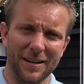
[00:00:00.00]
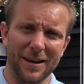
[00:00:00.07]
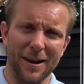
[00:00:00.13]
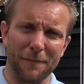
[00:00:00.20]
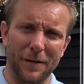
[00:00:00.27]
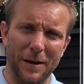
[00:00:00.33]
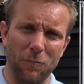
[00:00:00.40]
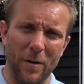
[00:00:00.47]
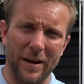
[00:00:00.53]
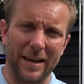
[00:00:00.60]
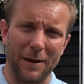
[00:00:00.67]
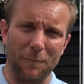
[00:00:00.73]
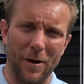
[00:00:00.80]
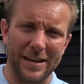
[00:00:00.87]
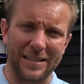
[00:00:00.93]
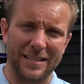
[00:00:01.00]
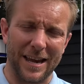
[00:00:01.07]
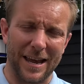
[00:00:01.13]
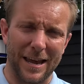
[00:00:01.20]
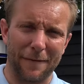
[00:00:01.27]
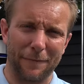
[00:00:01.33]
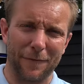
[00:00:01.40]
Lovely wiggly waste
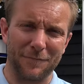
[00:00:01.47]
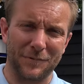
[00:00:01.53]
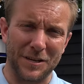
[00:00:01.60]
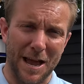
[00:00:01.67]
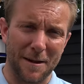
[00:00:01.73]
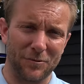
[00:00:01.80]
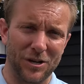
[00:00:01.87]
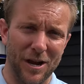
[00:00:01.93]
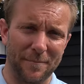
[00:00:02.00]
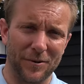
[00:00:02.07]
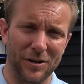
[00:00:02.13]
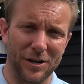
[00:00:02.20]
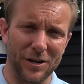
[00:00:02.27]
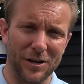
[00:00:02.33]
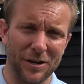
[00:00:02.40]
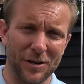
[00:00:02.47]
here from Sam Shepard.